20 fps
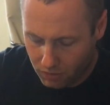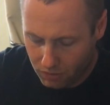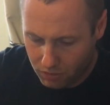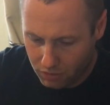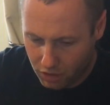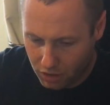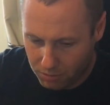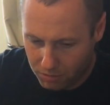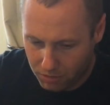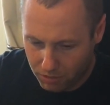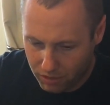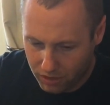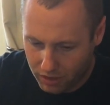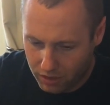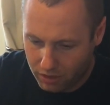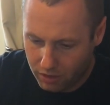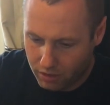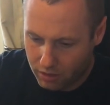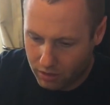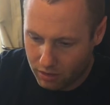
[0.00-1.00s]
Quite happy with
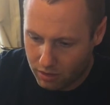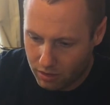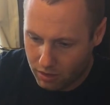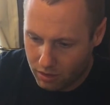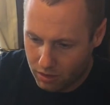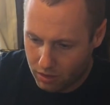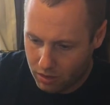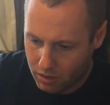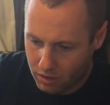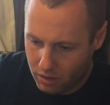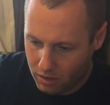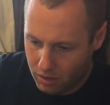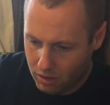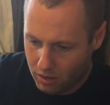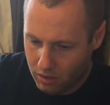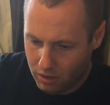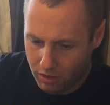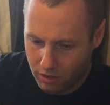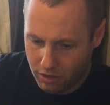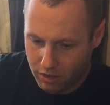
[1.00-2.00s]
that.
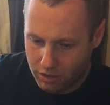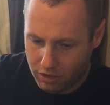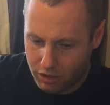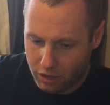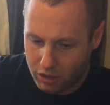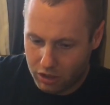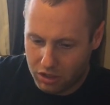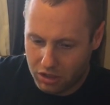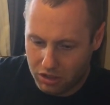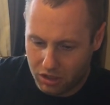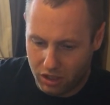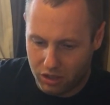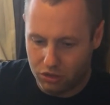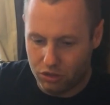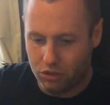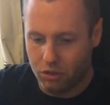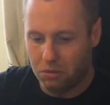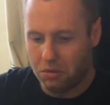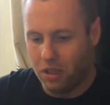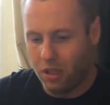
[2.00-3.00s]
And the only
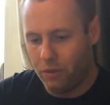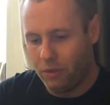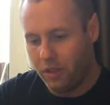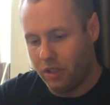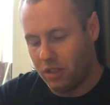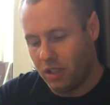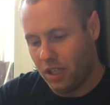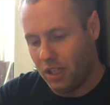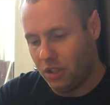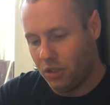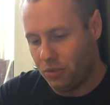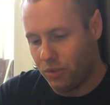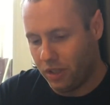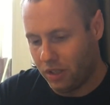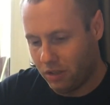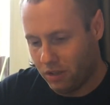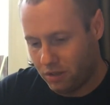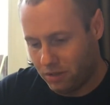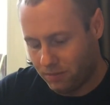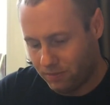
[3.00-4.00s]
touch to do now is heat
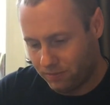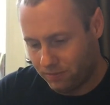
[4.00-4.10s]
shrink